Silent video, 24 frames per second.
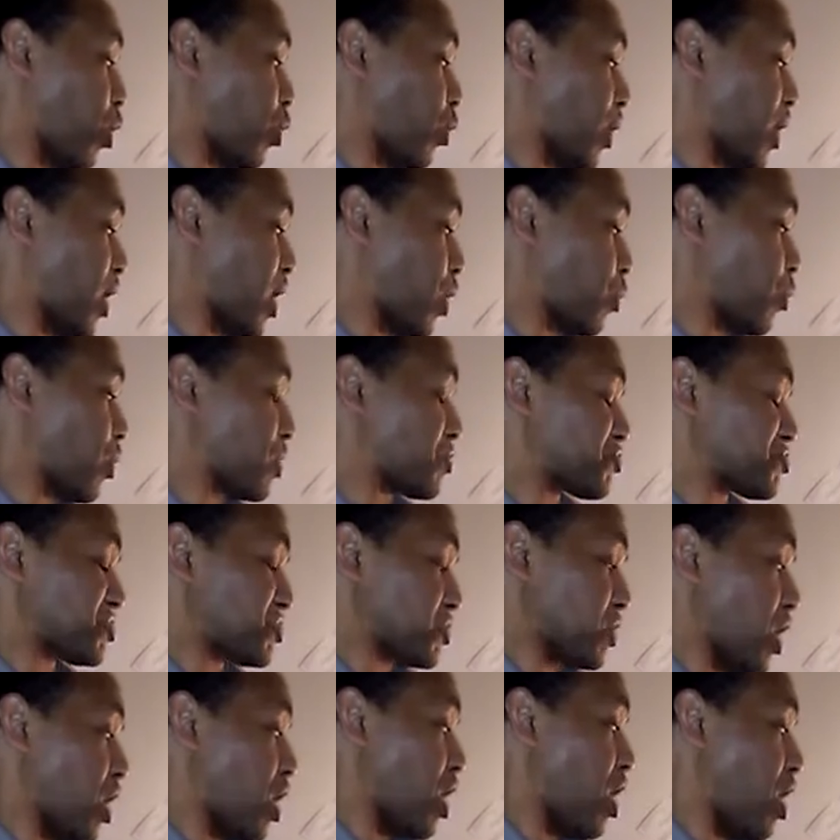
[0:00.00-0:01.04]
where
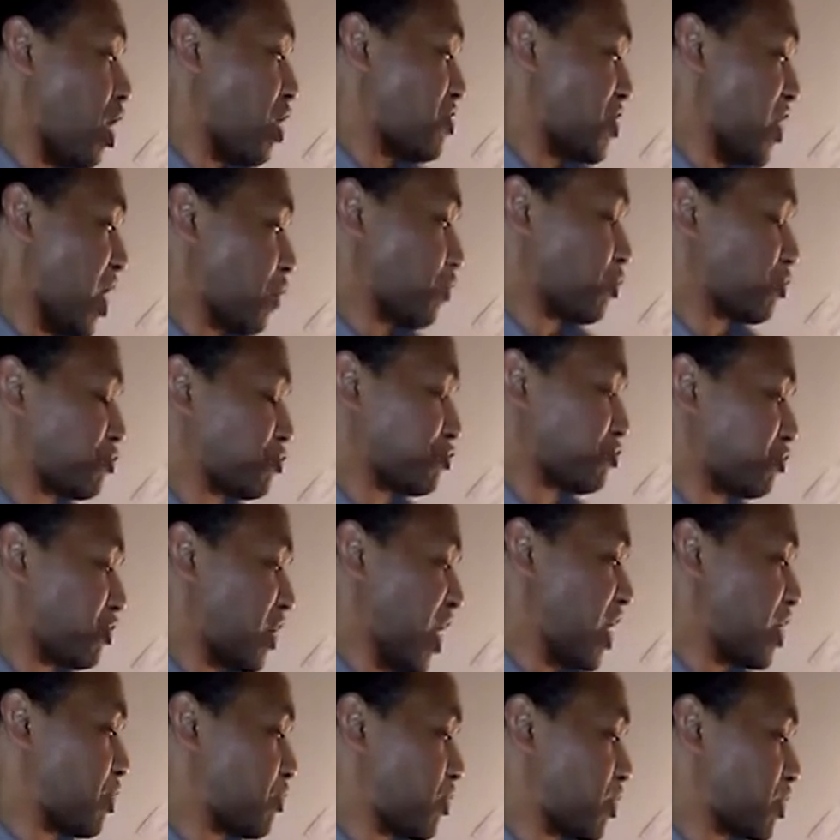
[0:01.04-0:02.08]
we there was
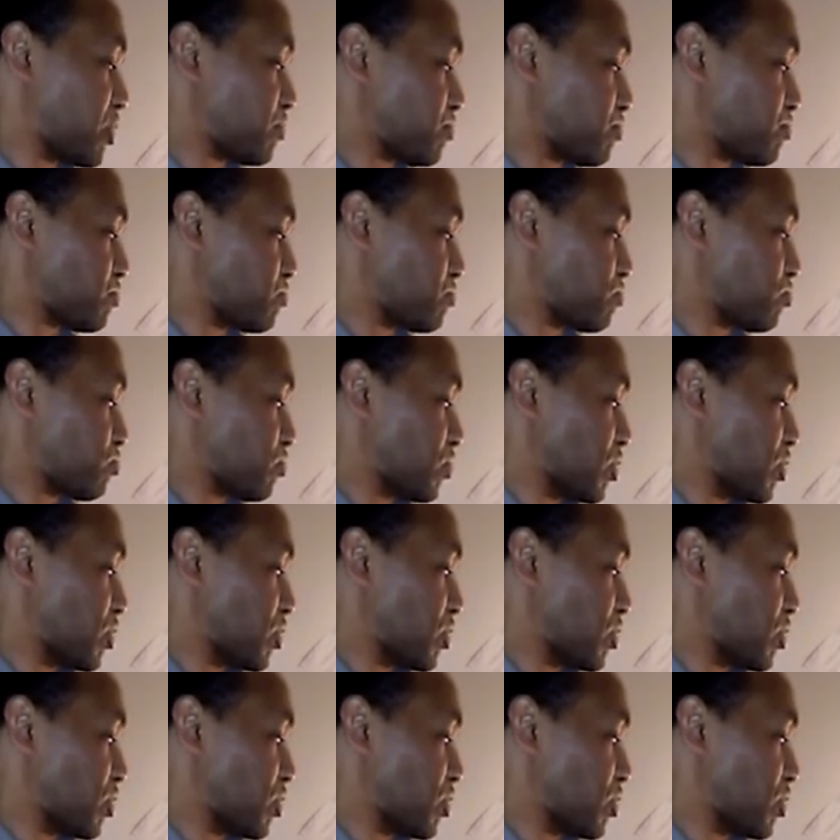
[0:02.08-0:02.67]
flagrant